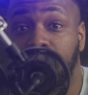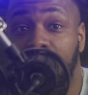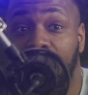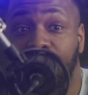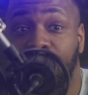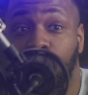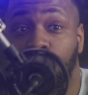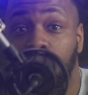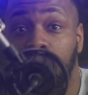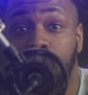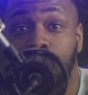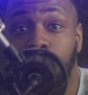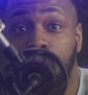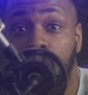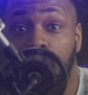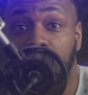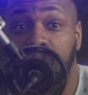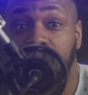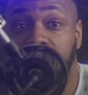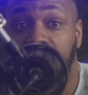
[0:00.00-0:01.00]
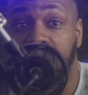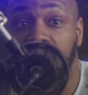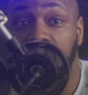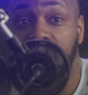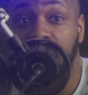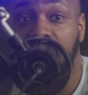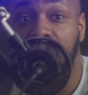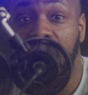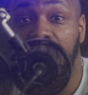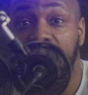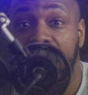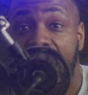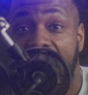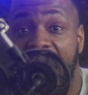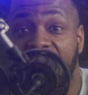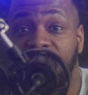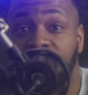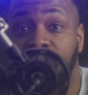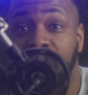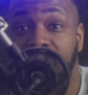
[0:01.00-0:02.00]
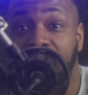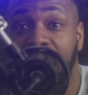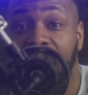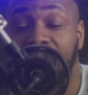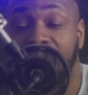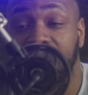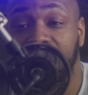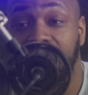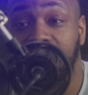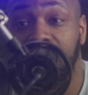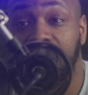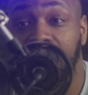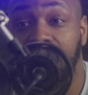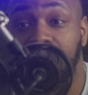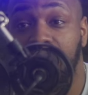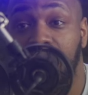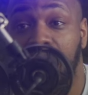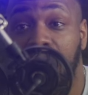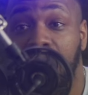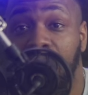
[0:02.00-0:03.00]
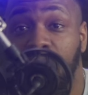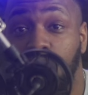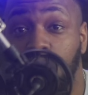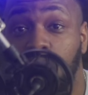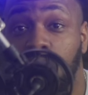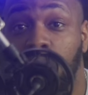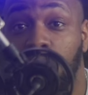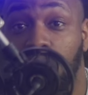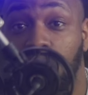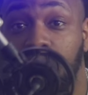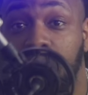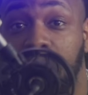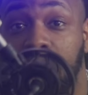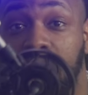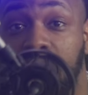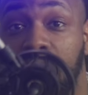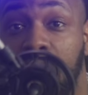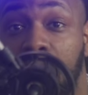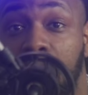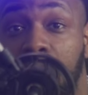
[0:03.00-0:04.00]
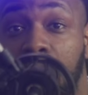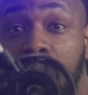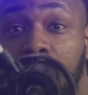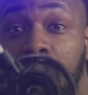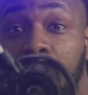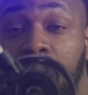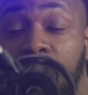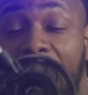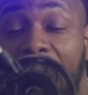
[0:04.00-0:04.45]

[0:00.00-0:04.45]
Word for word: by three points to an FBS team in the University of